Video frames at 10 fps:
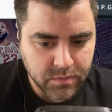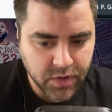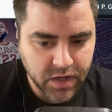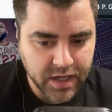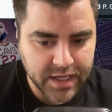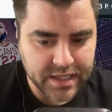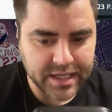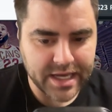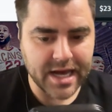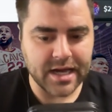But
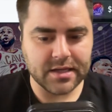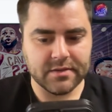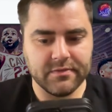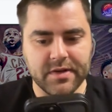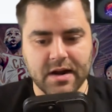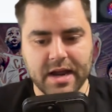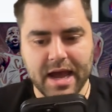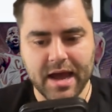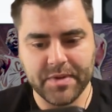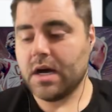yeah, very happy.